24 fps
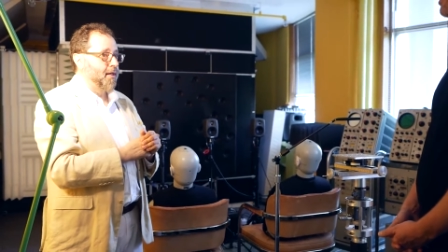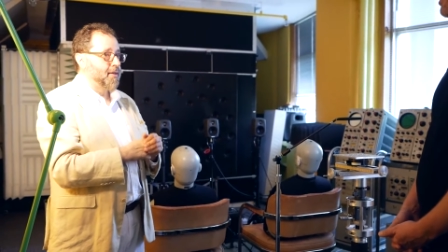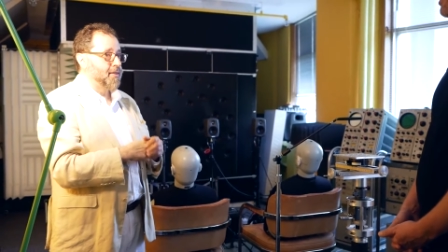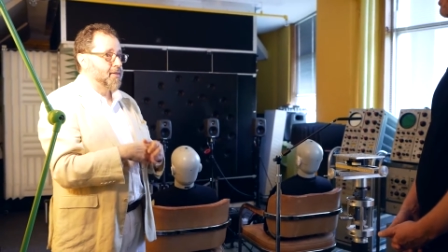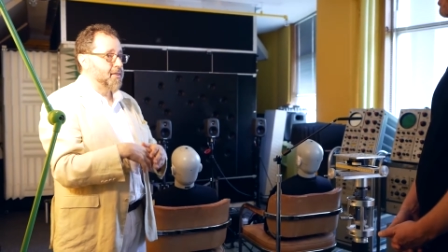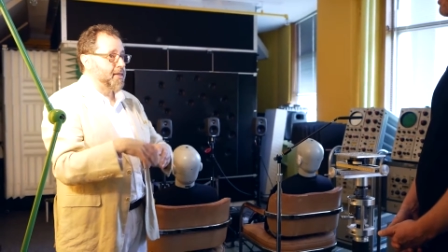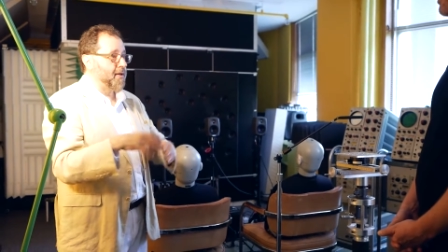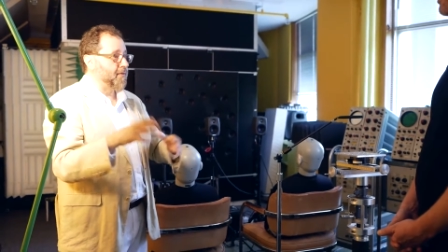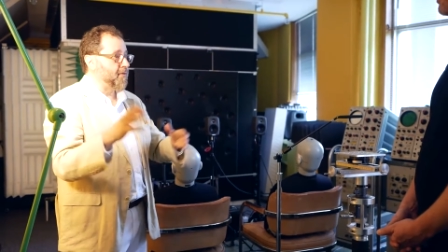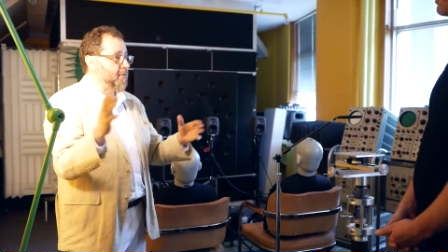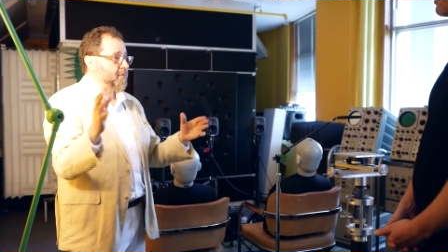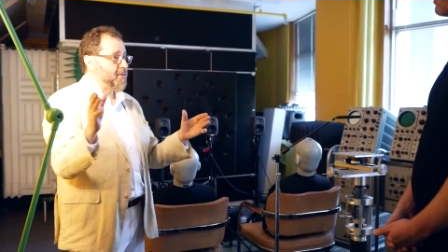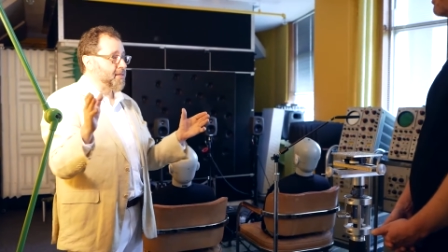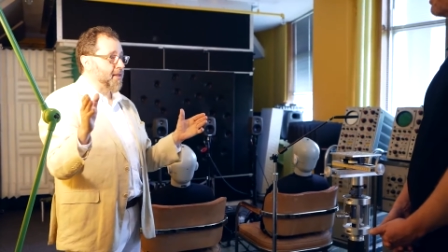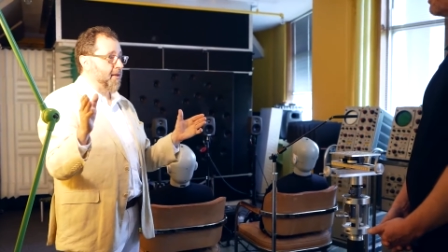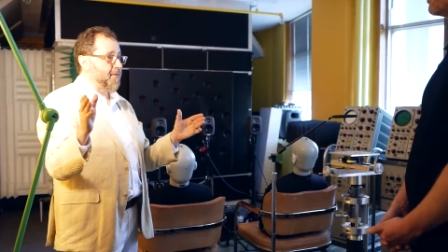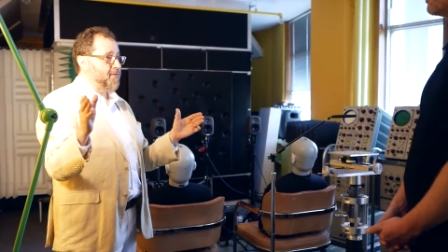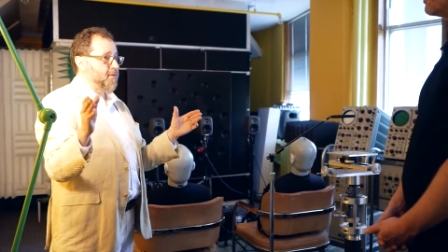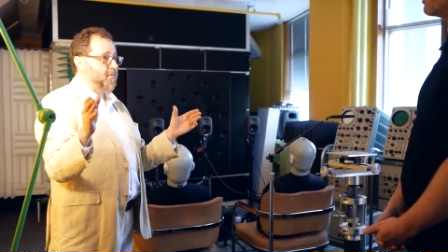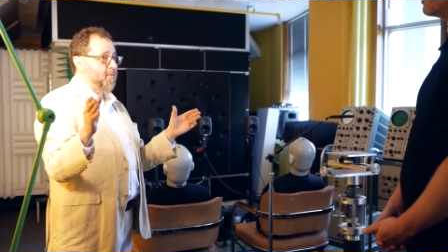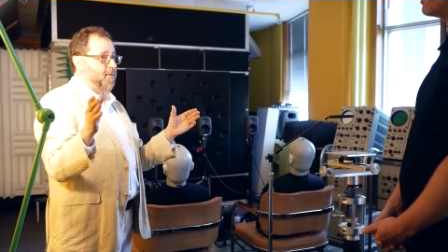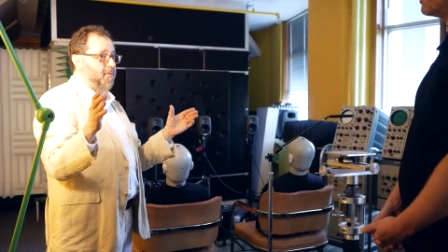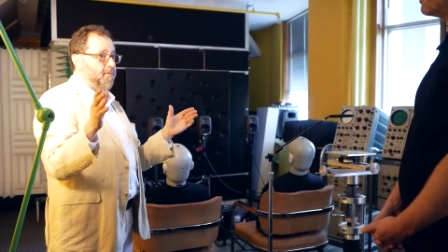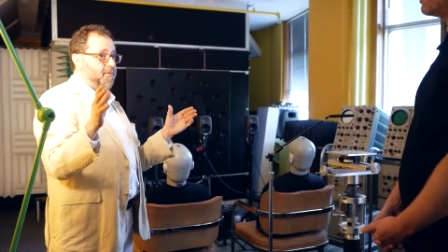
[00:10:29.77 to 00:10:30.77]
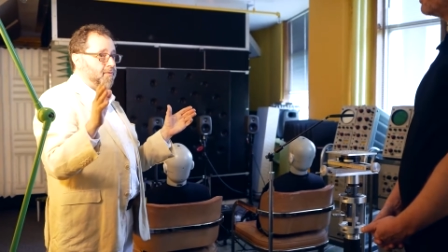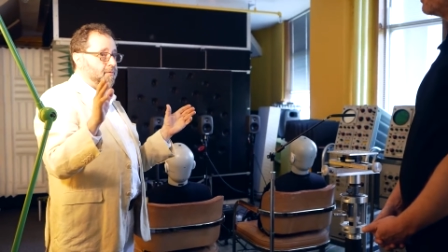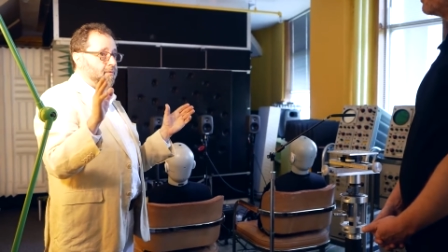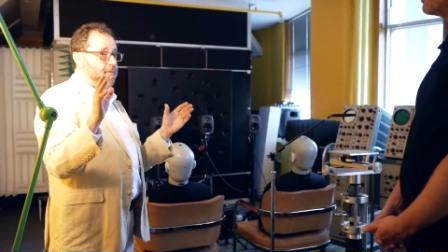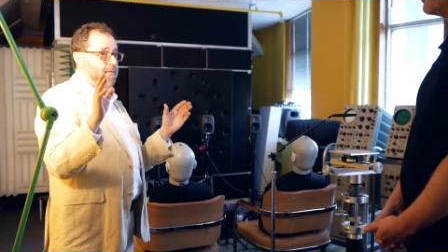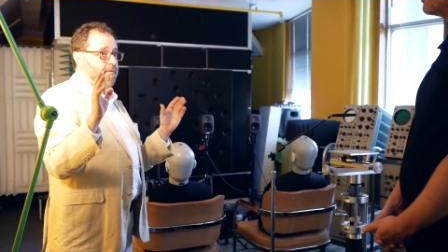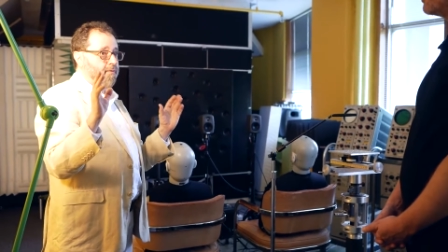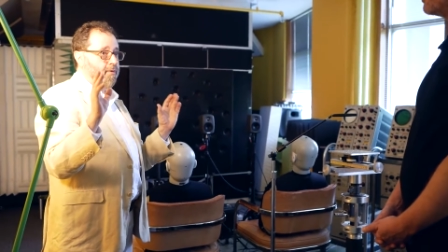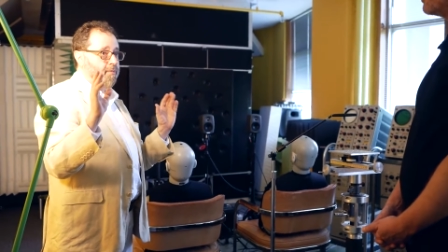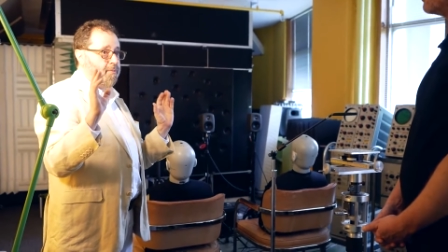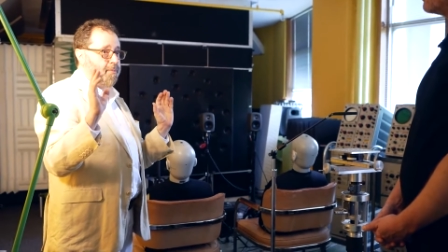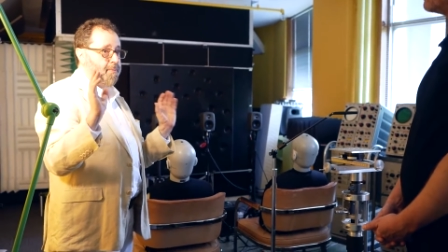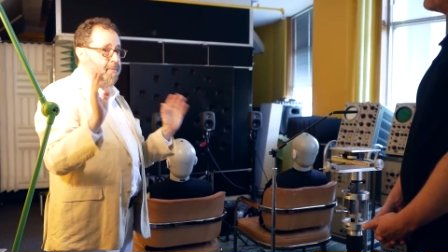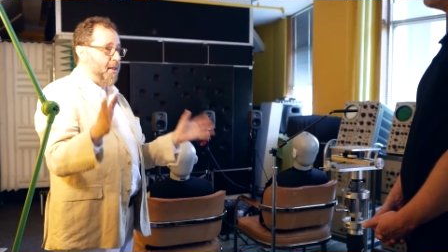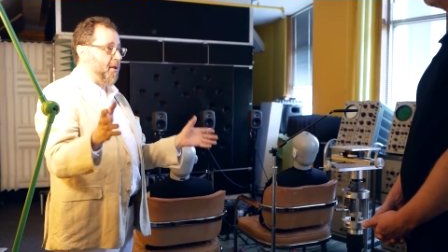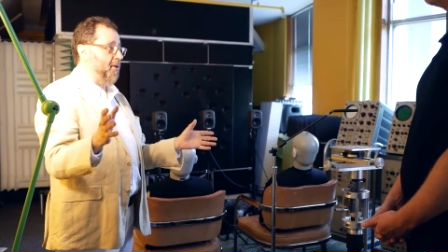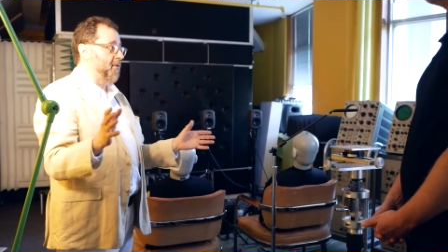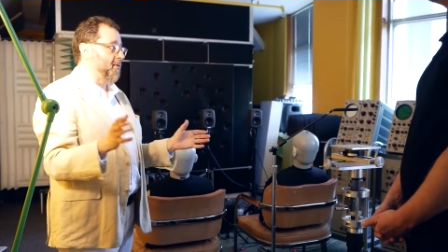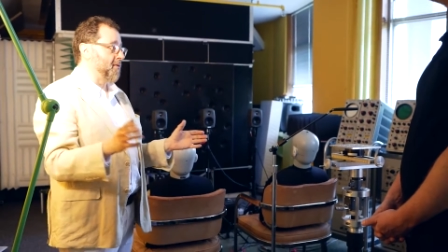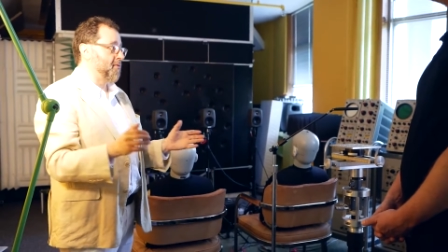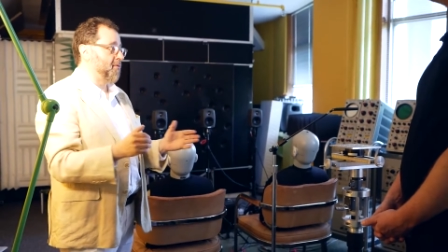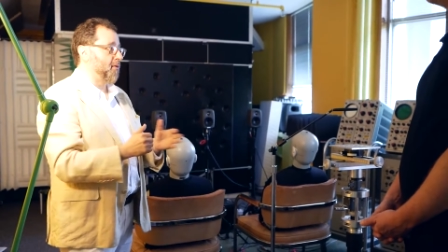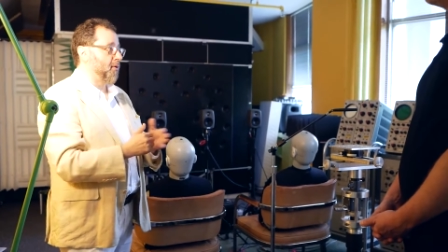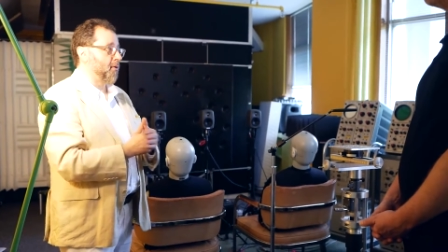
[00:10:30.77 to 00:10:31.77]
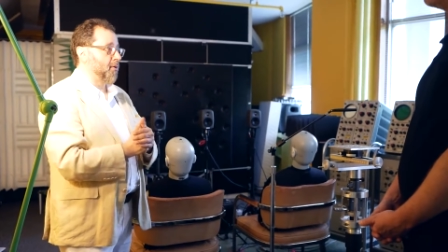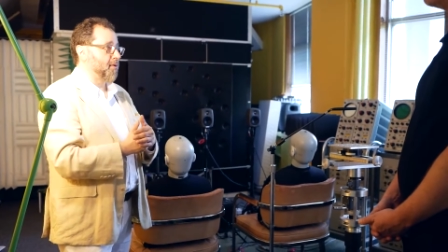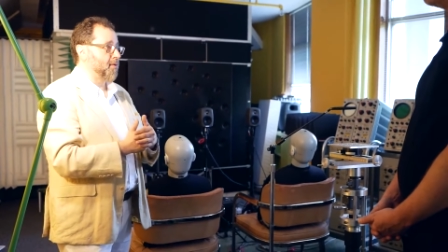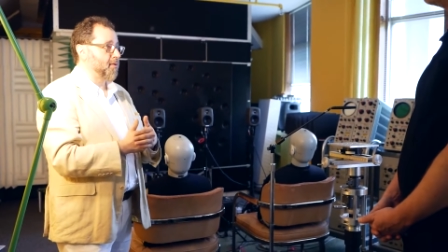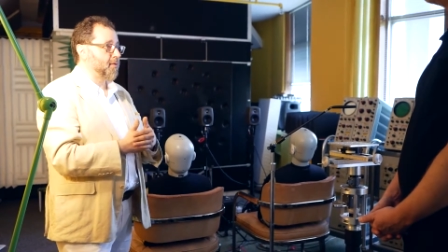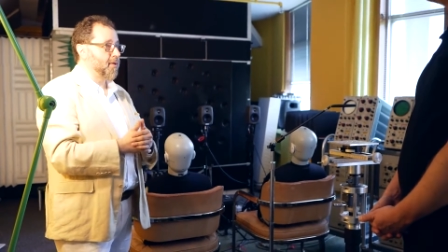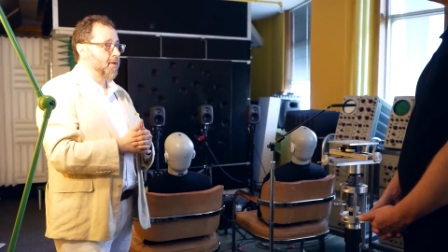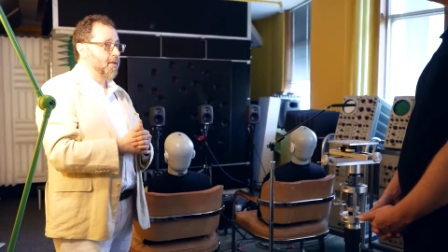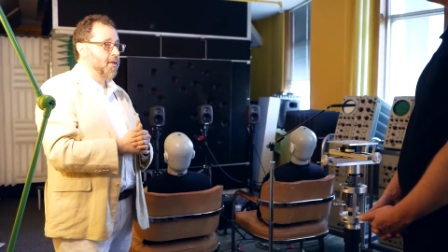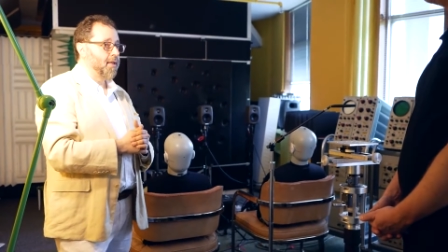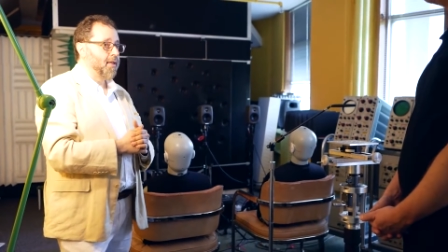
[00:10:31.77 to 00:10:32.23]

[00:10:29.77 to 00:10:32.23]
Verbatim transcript: save themselves from the, from the bear on the forest.